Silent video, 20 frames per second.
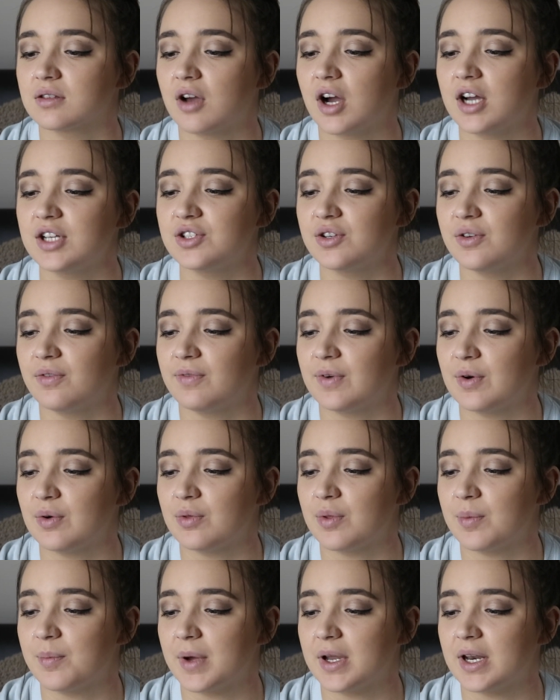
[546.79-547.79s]
I do
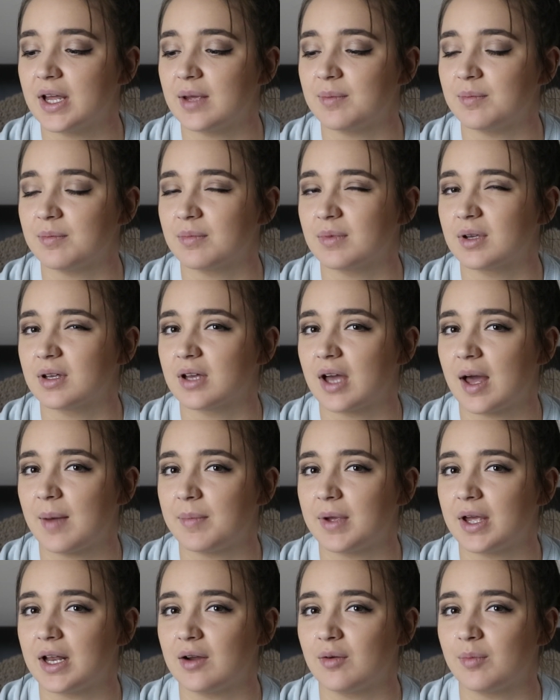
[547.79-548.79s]
feel that my name
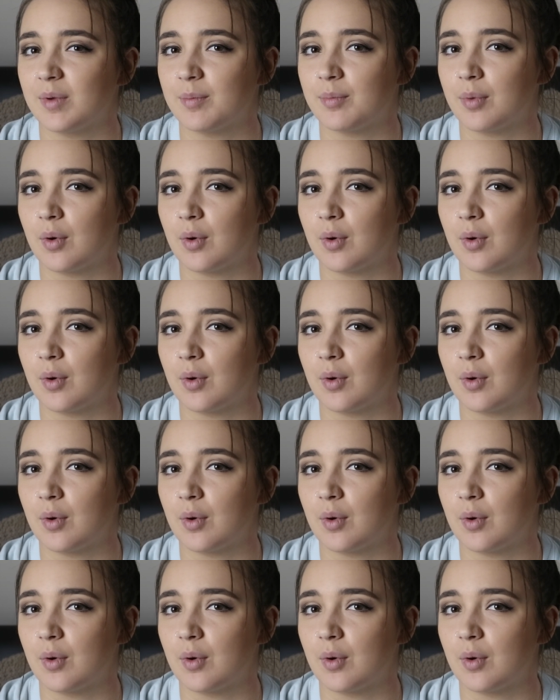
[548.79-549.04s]
can be a little bit